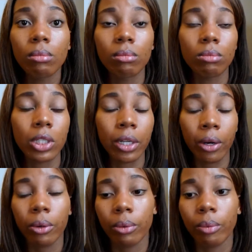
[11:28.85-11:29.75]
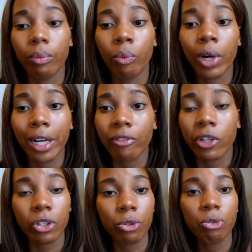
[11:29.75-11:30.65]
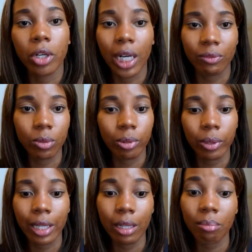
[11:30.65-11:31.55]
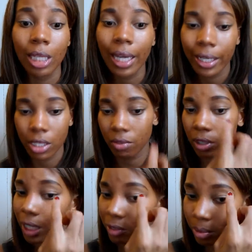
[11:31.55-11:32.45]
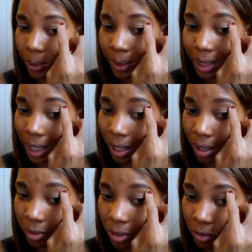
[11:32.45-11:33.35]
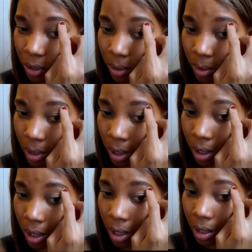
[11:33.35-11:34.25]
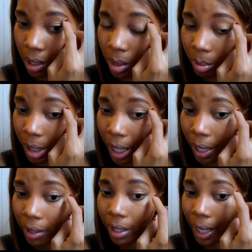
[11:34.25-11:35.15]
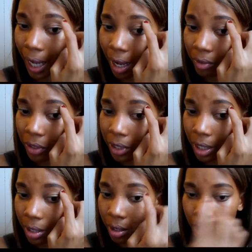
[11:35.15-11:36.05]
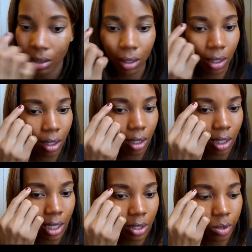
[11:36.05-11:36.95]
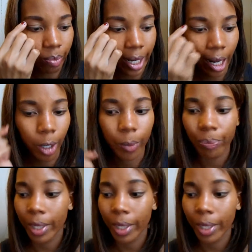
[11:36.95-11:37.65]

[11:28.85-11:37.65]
you know, whatever you feel comfortable with. And me, I just feel comfortable with taking off the little bit of hair that I have underneath each brow.